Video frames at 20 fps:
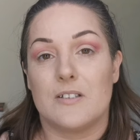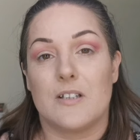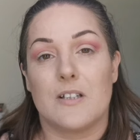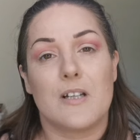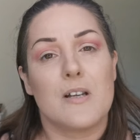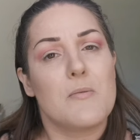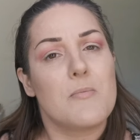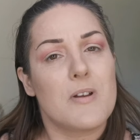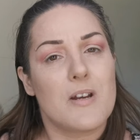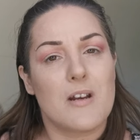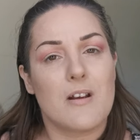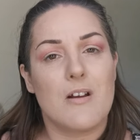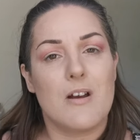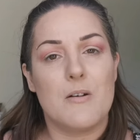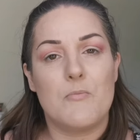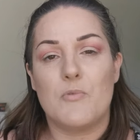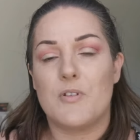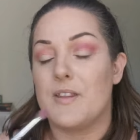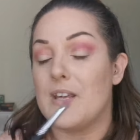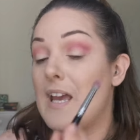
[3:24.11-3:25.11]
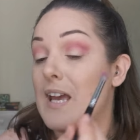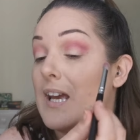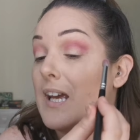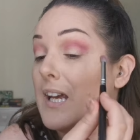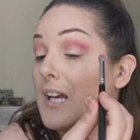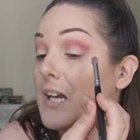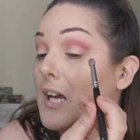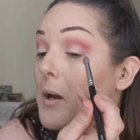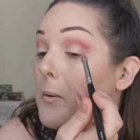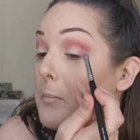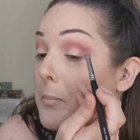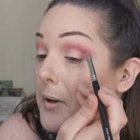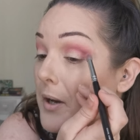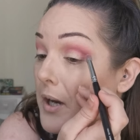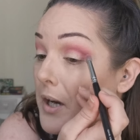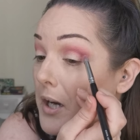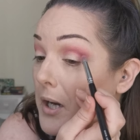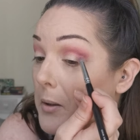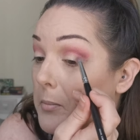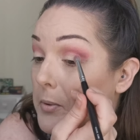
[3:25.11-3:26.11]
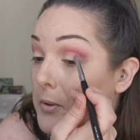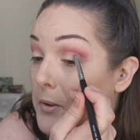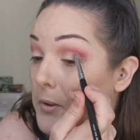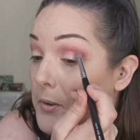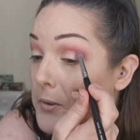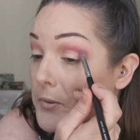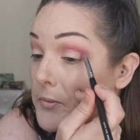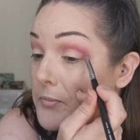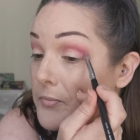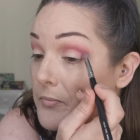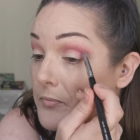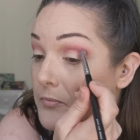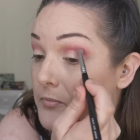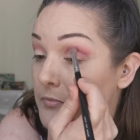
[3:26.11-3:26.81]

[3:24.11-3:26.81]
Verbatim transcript: I think I'm going to go in with a purple